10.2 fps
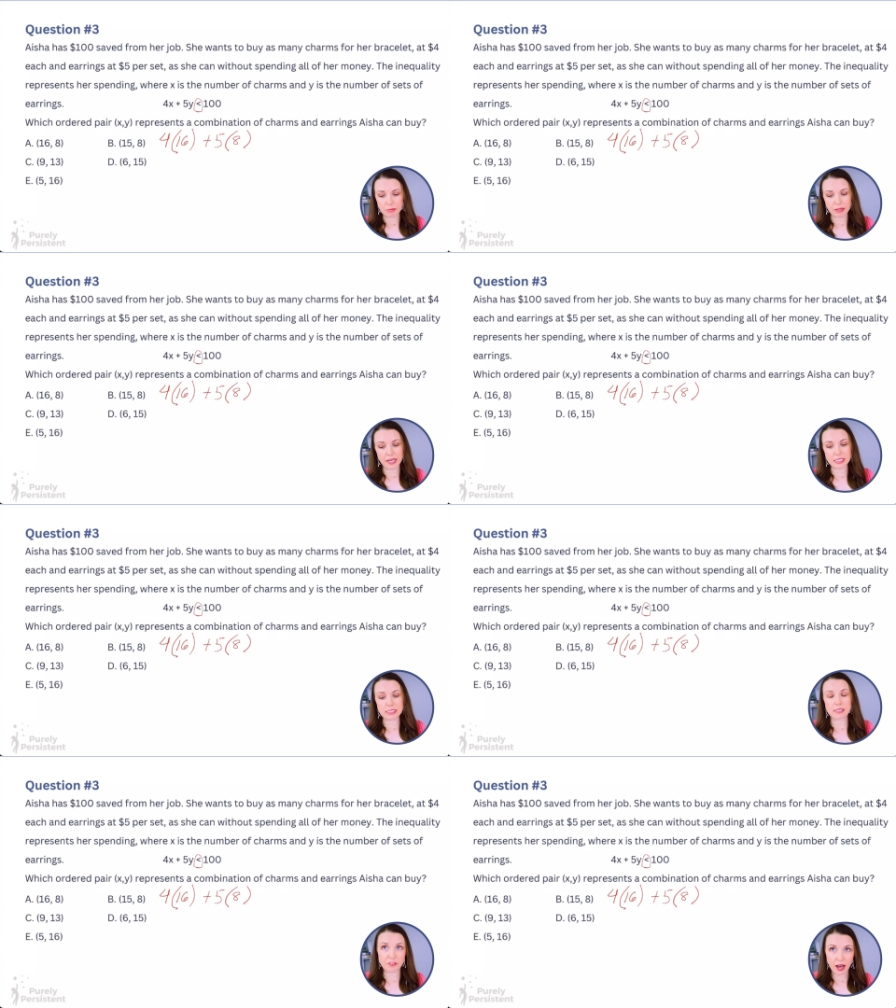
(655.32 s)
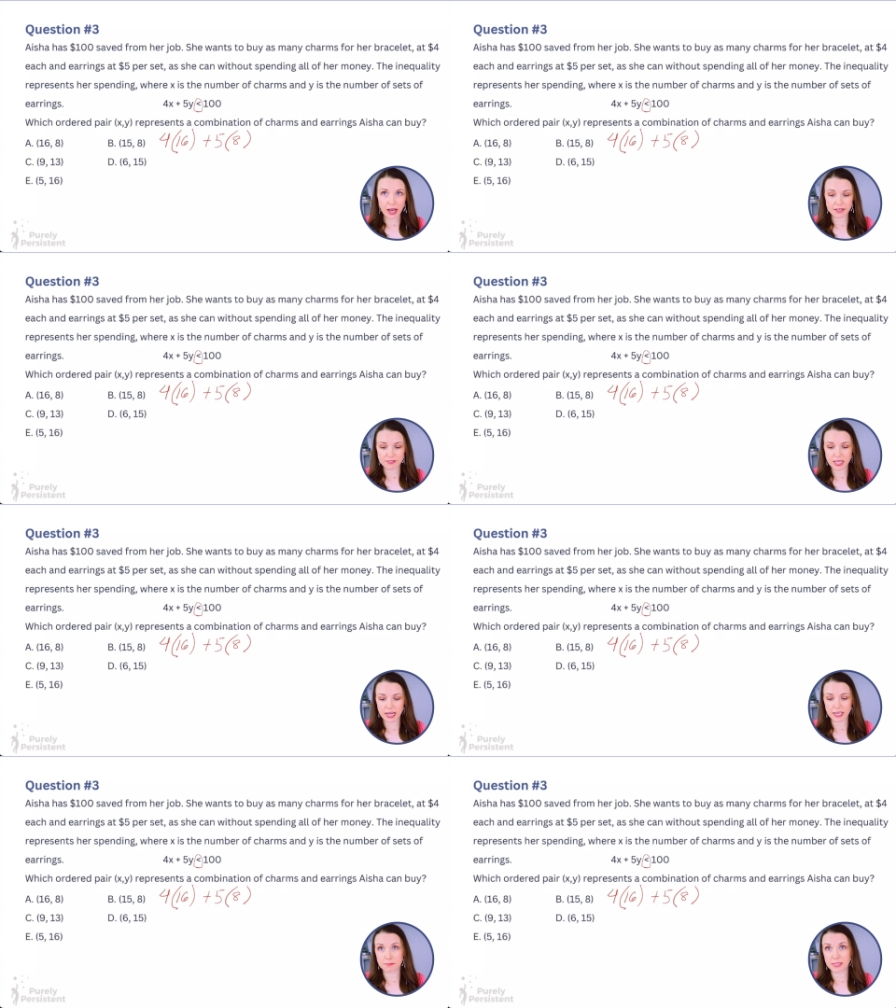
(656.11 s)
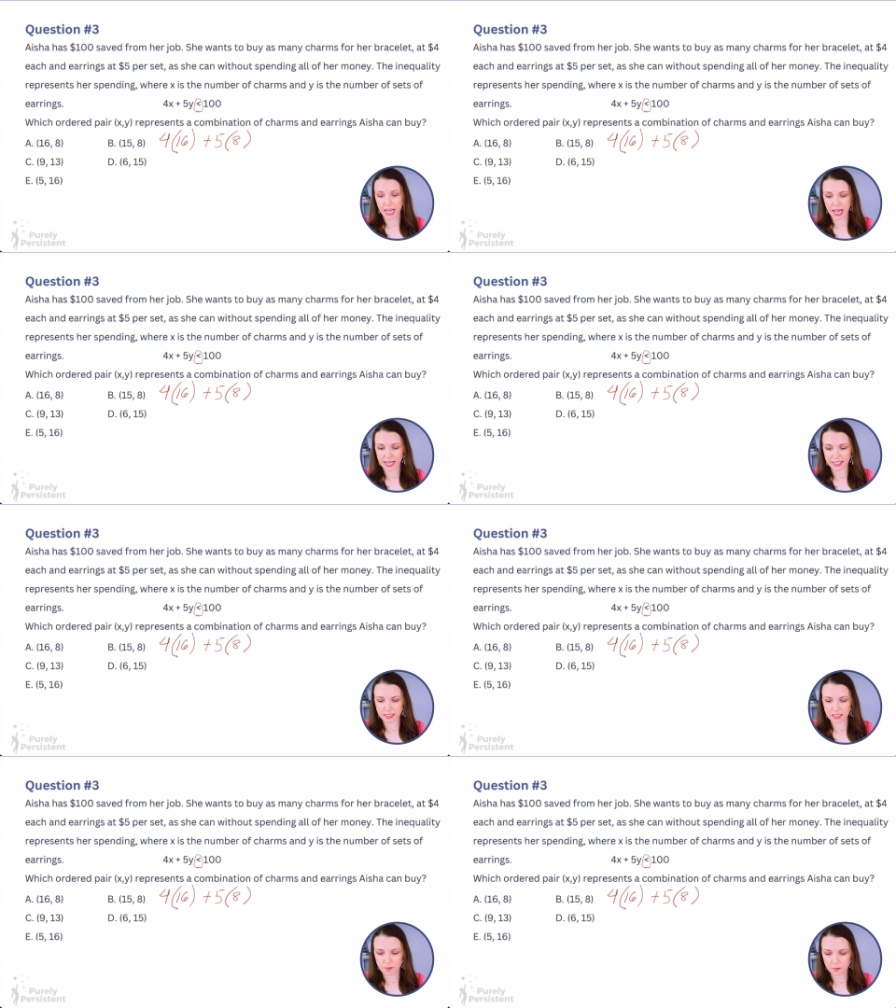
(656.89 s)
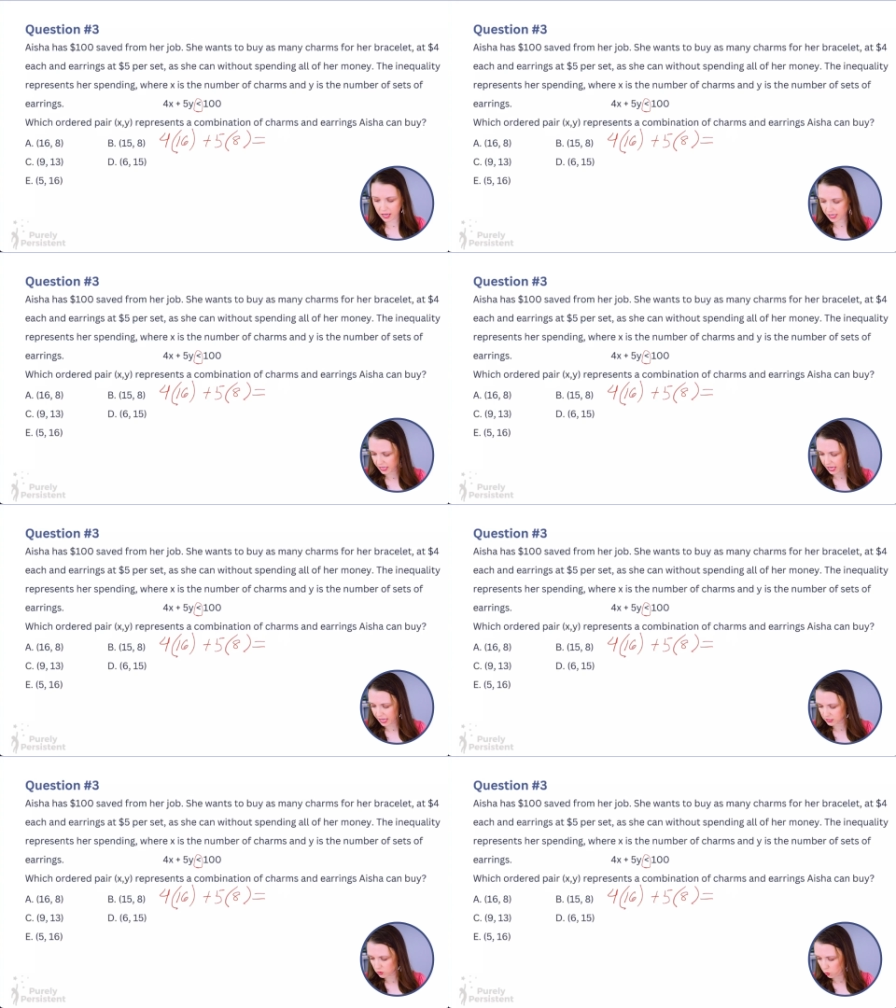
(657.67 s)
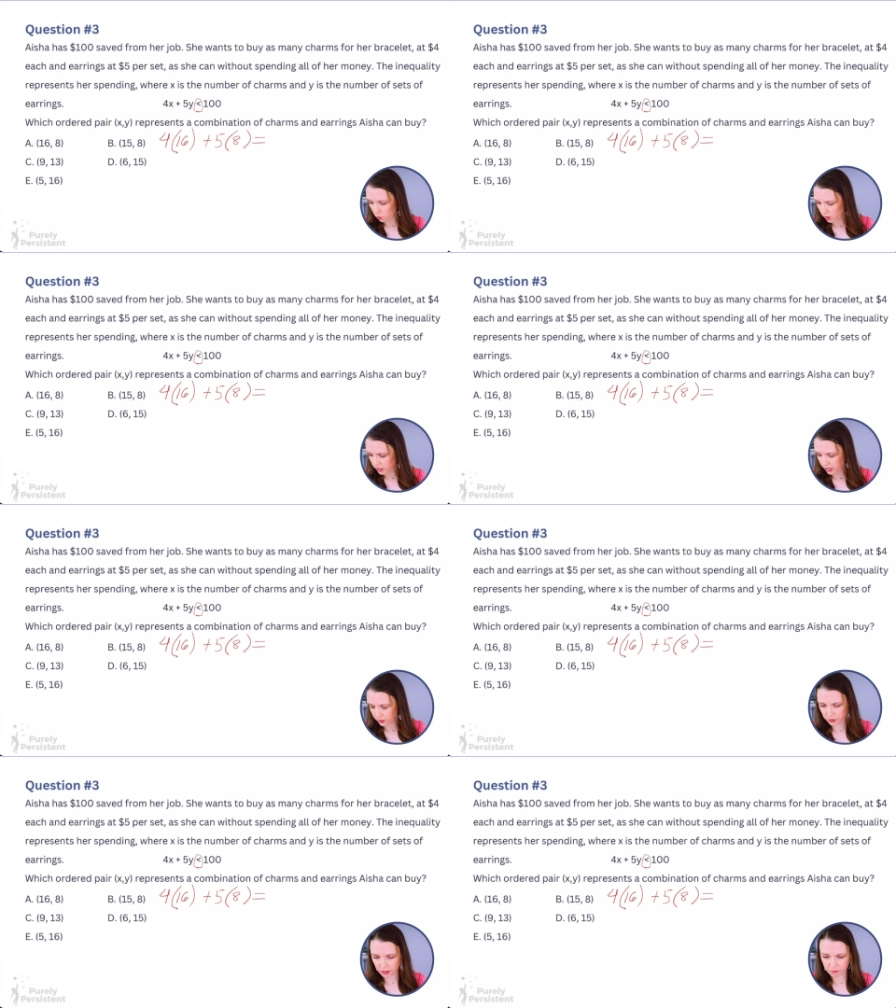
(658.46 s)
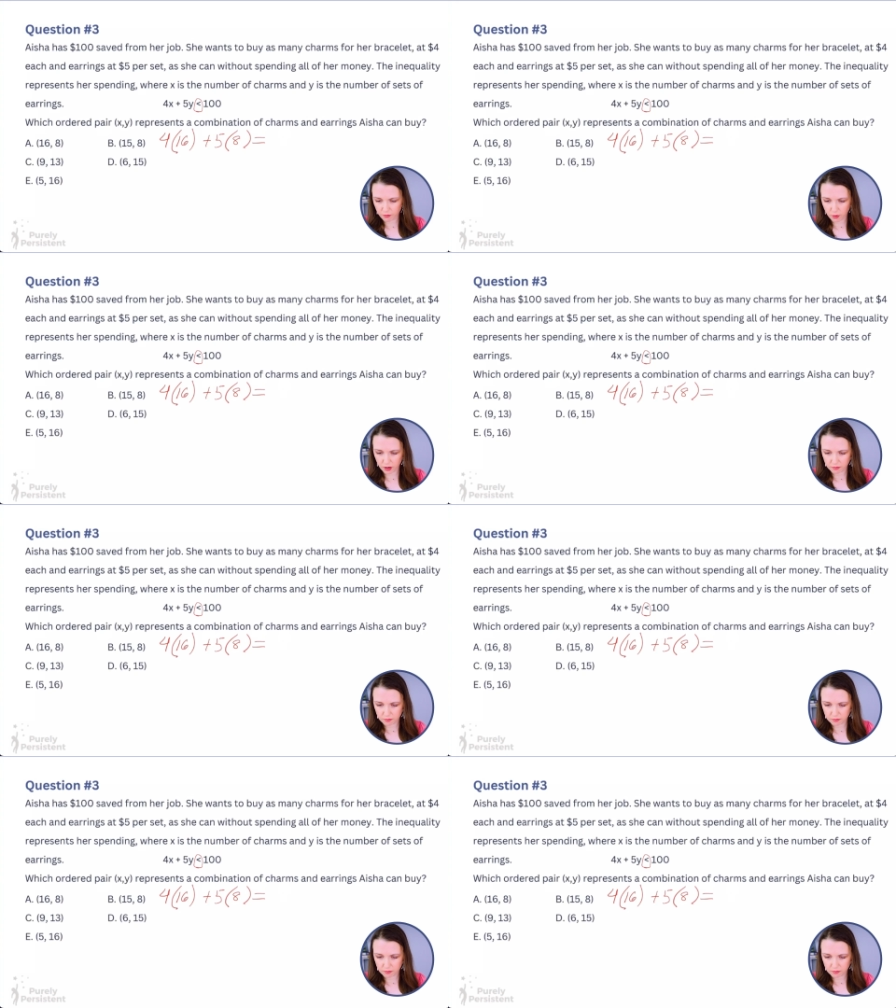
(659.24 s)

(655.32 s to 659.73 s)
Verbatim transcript: plus five times eight, I get one hundred four.